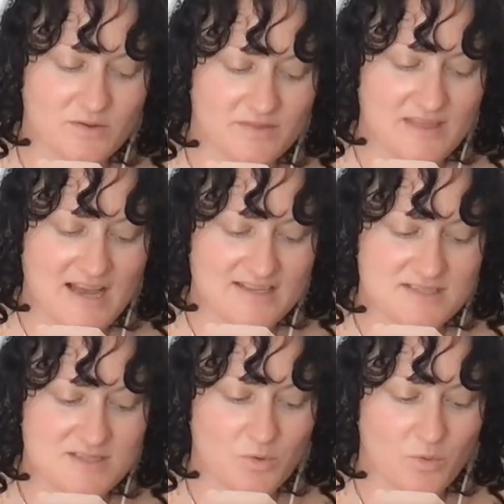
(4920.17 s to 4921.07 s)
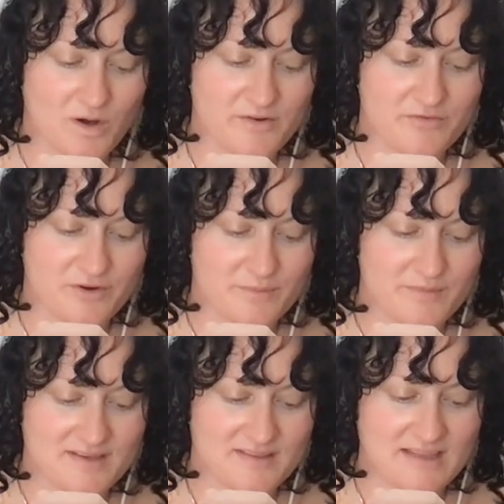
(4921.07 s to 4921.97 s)
the one for
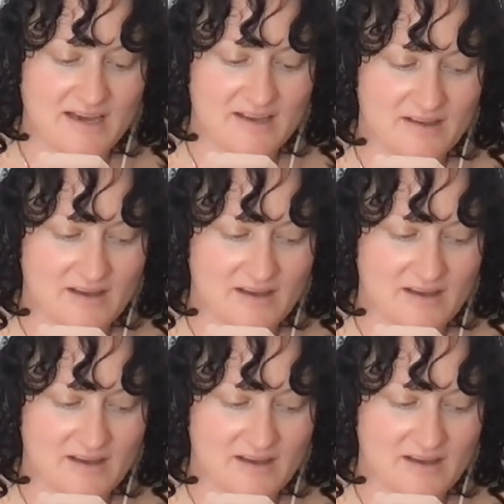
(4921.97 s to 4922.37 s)
me that